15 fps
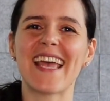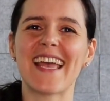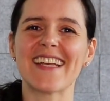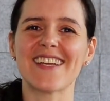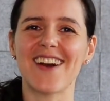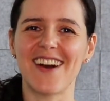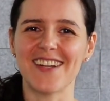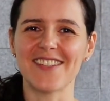
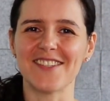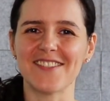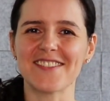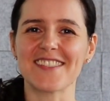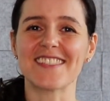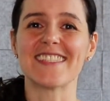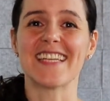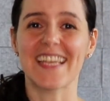and
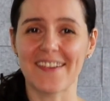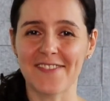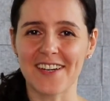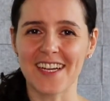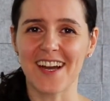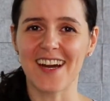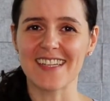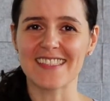condos are sitting at
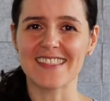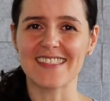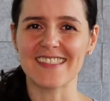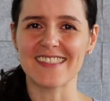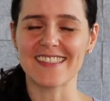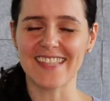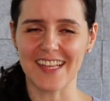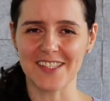very
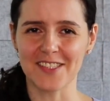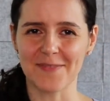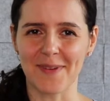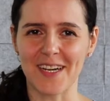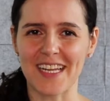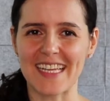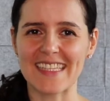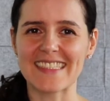hot sellers
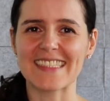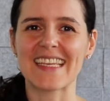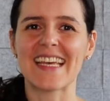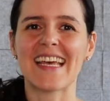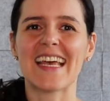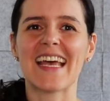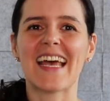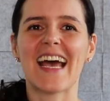markets.
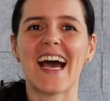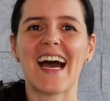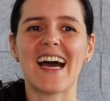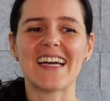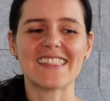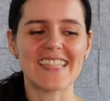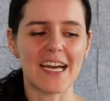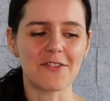
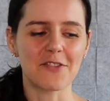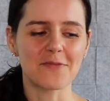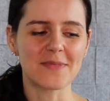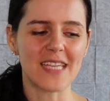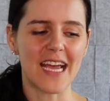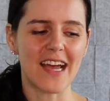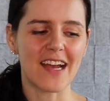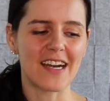
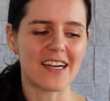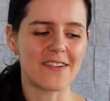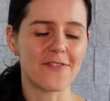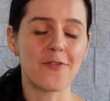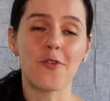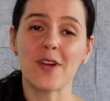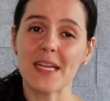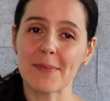Townhomes are
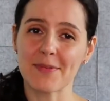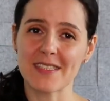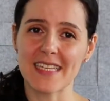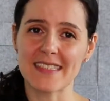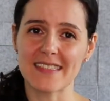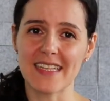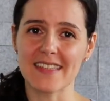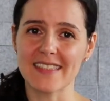
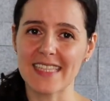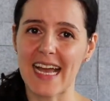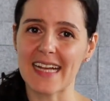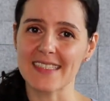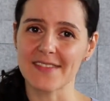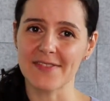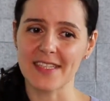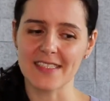40% sales to
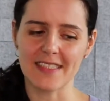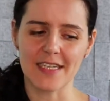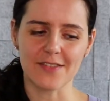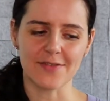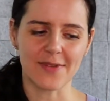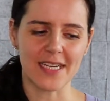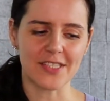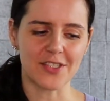active
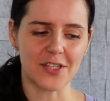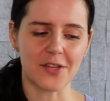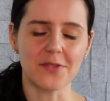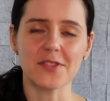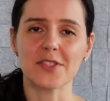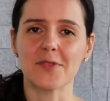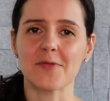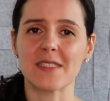listings ratio,
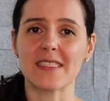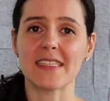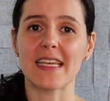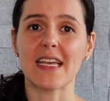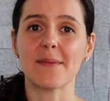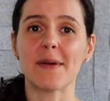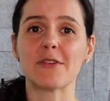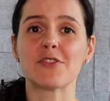so we're
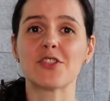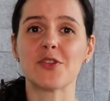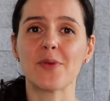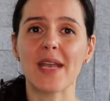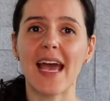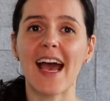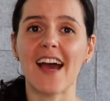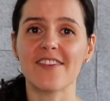seeing about
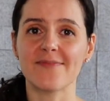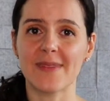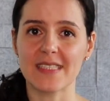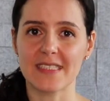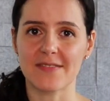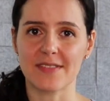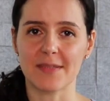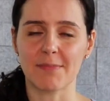2.5
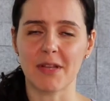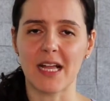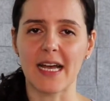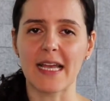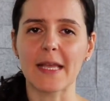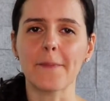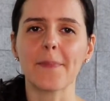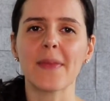months of
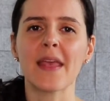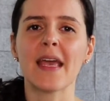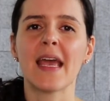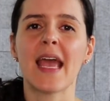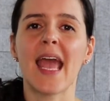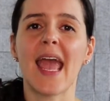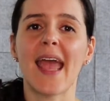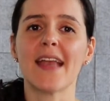supply.
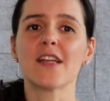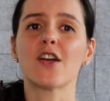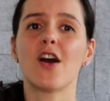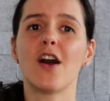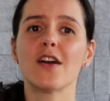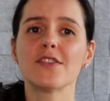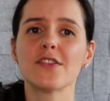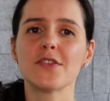And
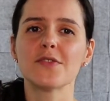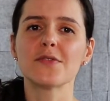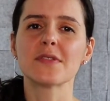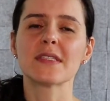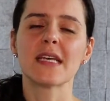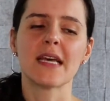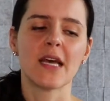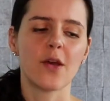
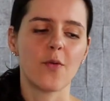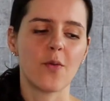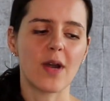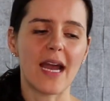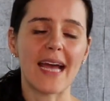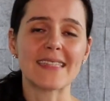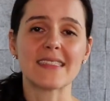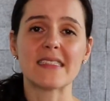condos were
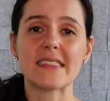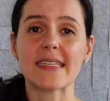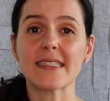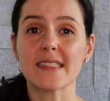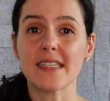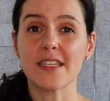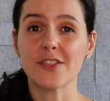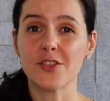at
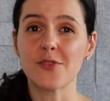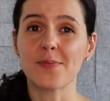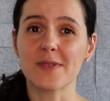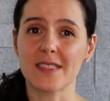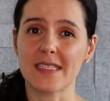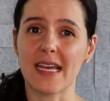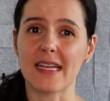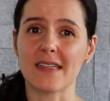
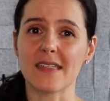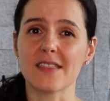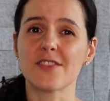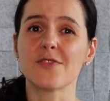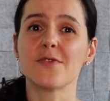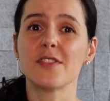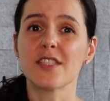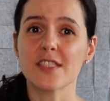62%,
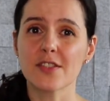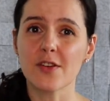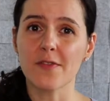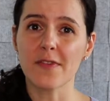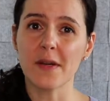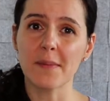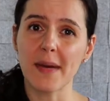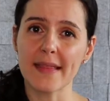so just
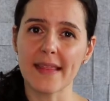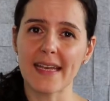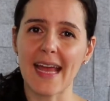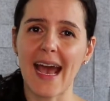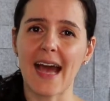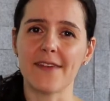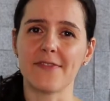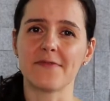over
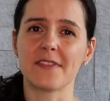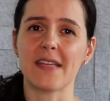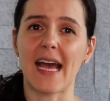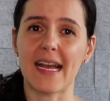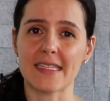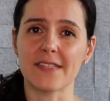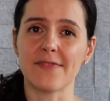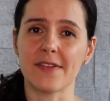1.5 months of
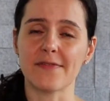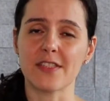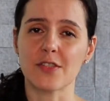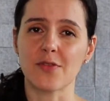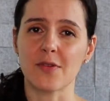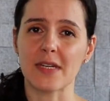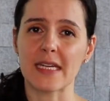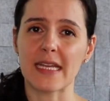active
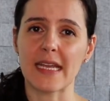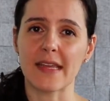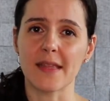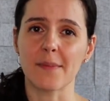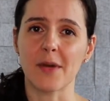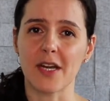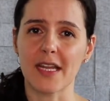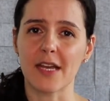inventory in
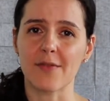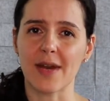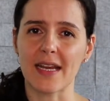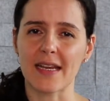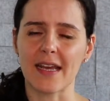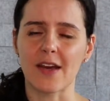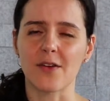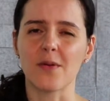the market
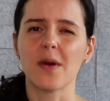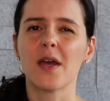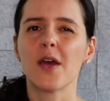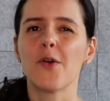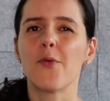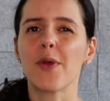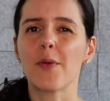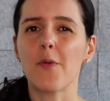right now.
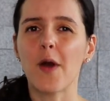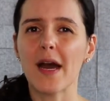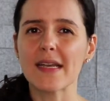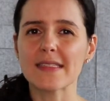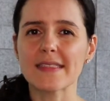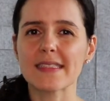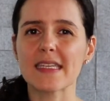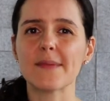We
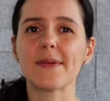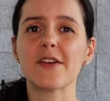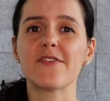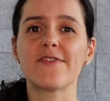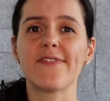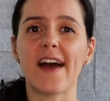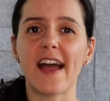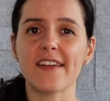want to see
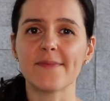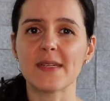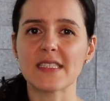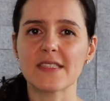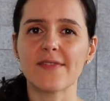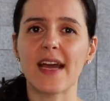about 5 months of